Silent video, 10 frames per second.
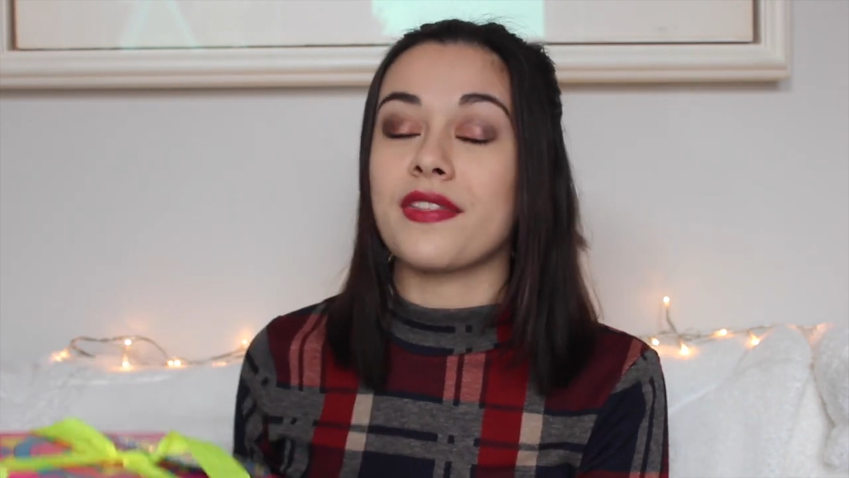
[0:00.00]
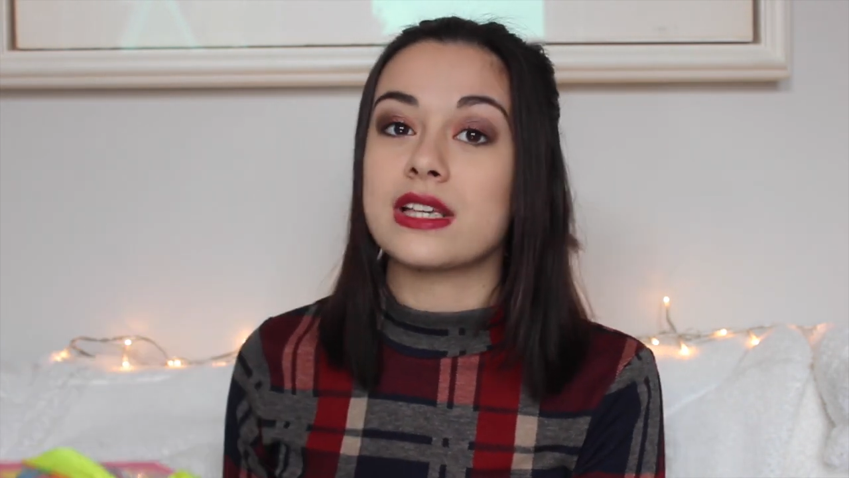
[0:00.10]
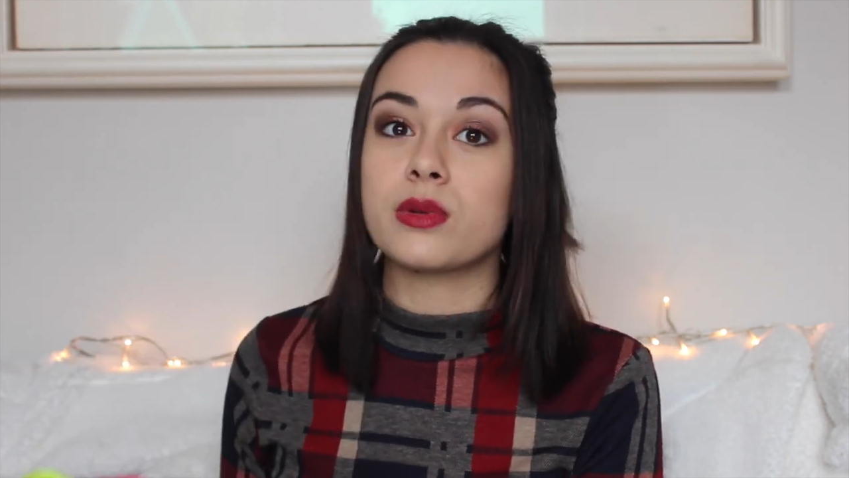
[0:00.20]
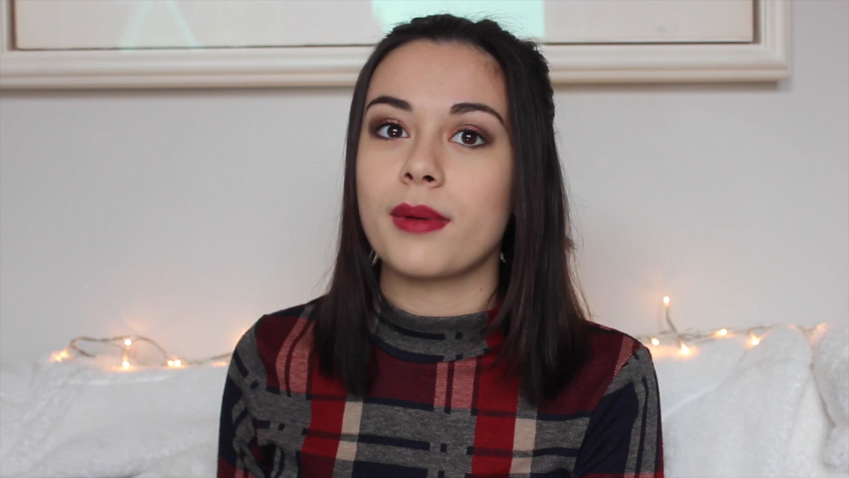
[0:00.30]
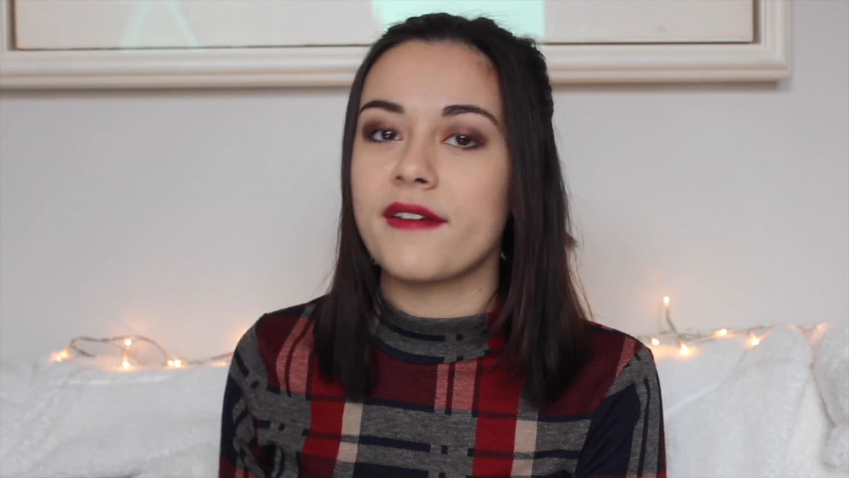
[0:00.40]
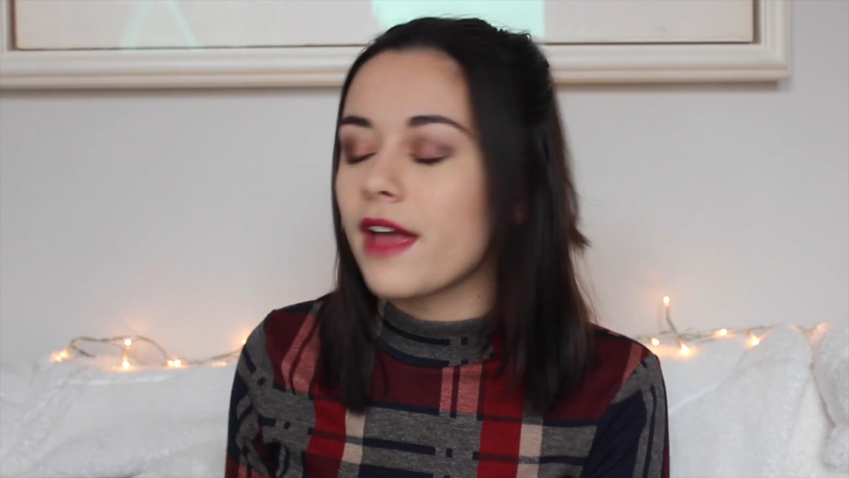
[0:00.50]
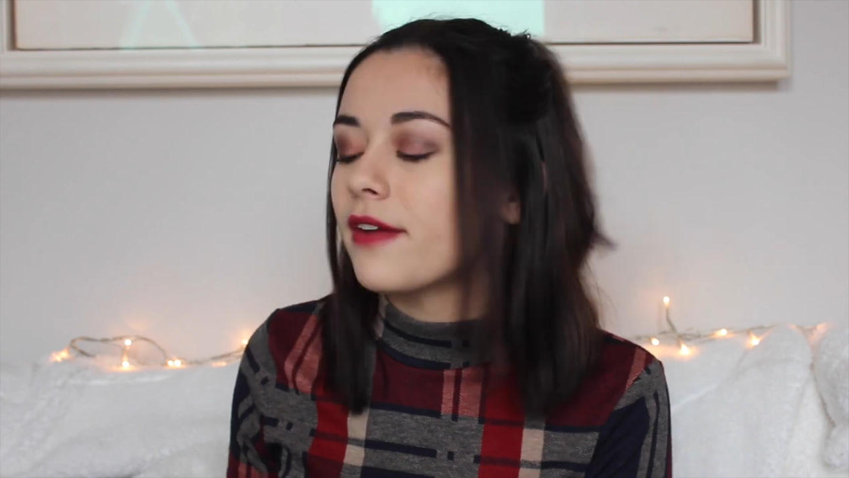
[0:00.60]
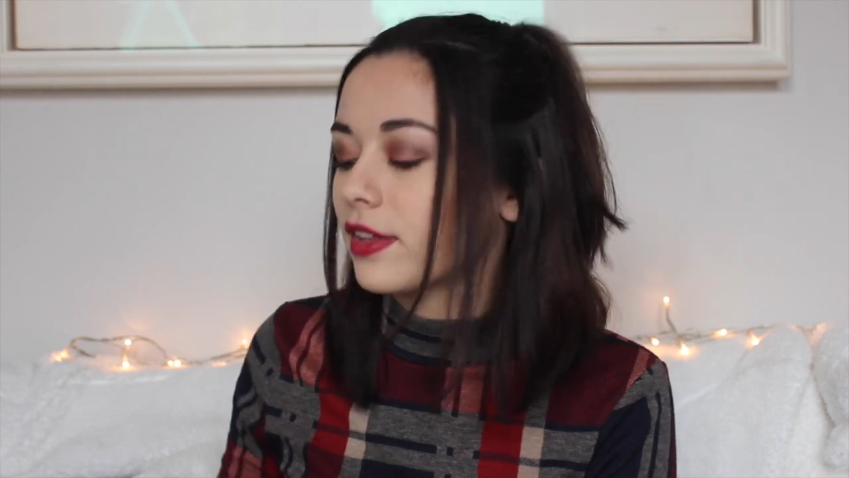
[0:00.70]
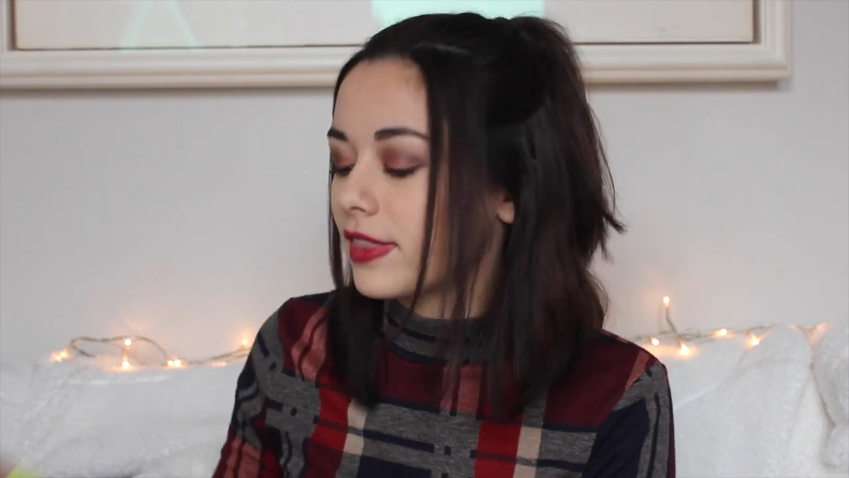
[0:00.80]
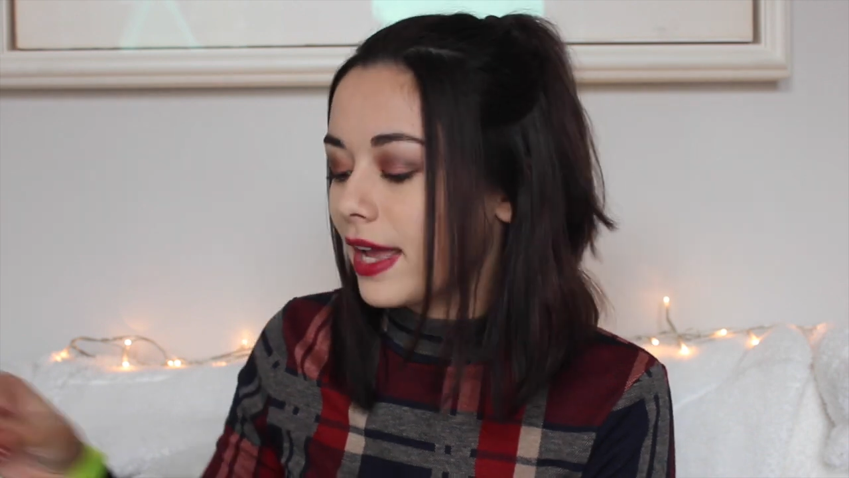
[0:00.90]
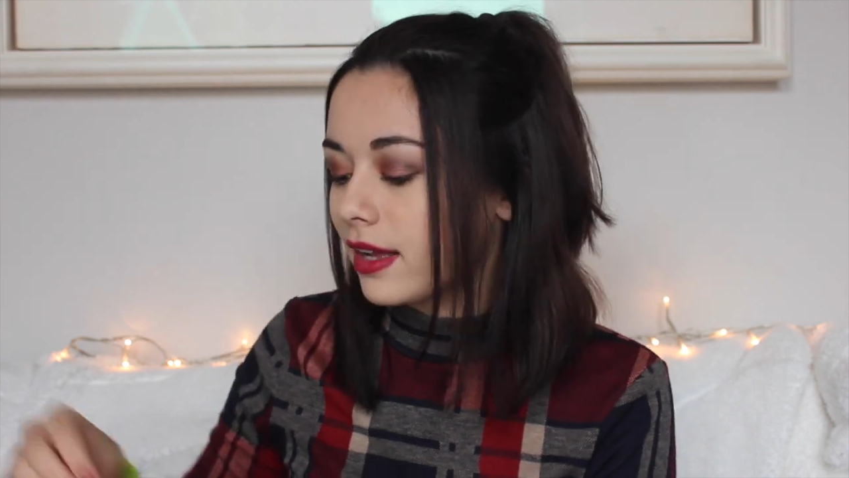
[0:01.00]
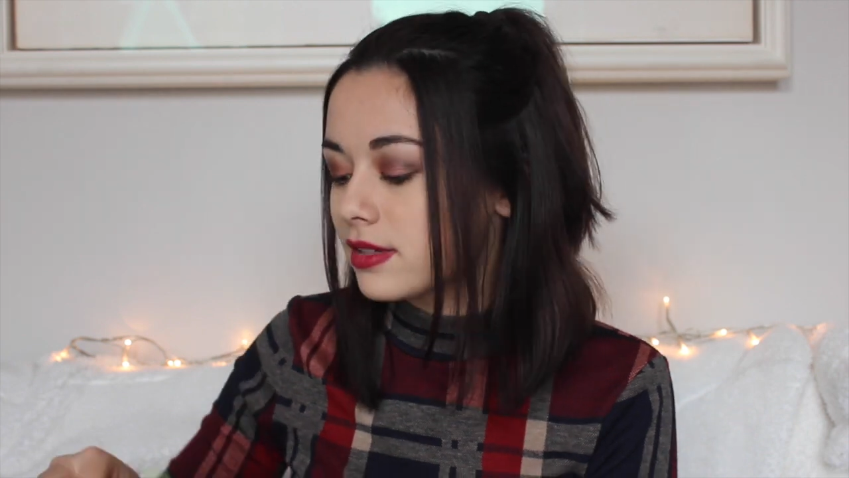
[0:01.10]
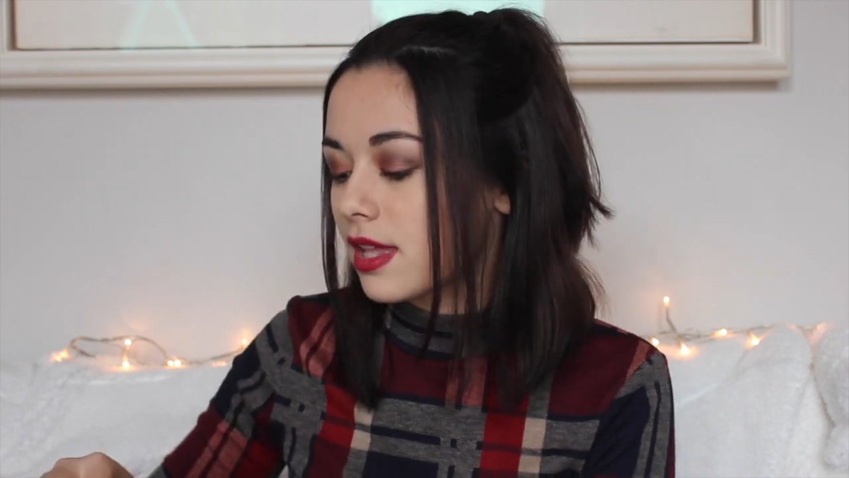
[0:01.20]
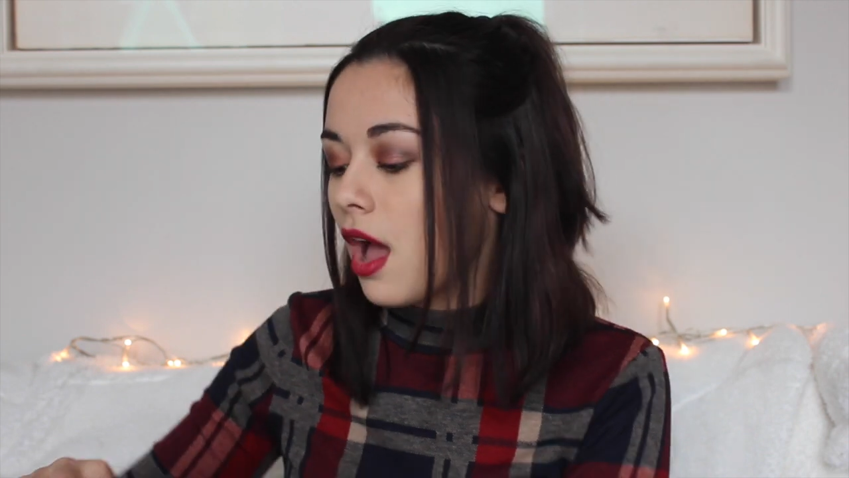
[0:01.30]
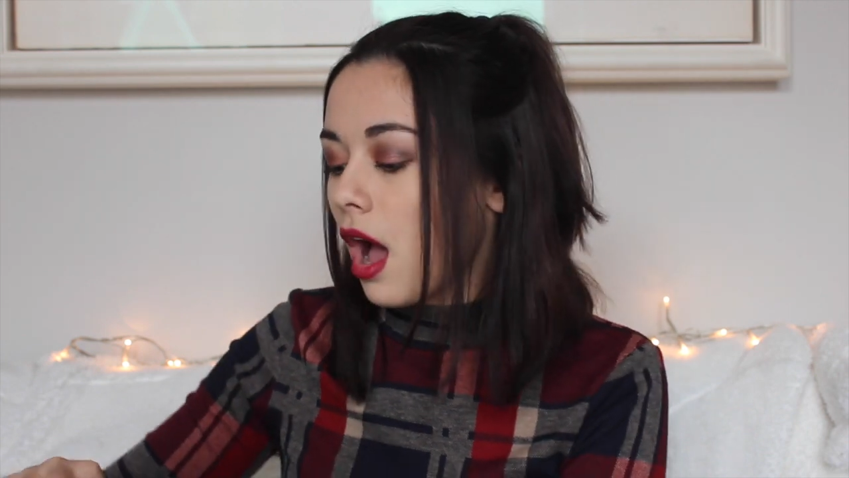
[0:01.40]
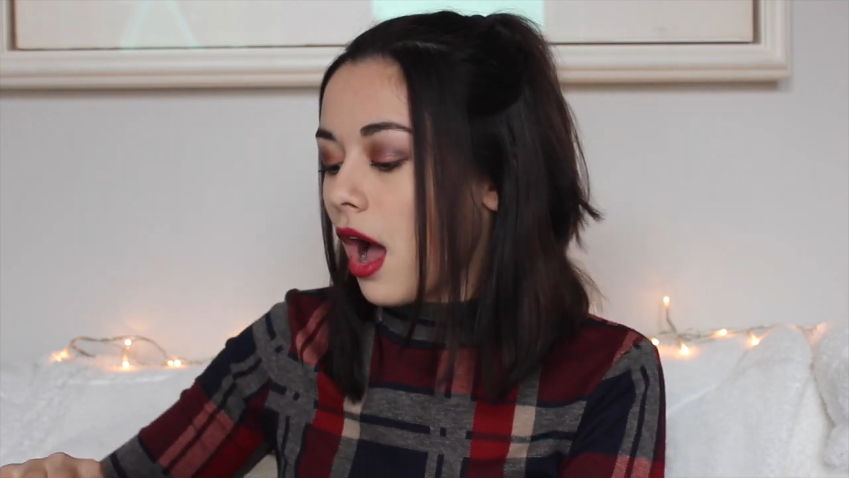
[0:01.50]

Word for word: and that's one of my favourite things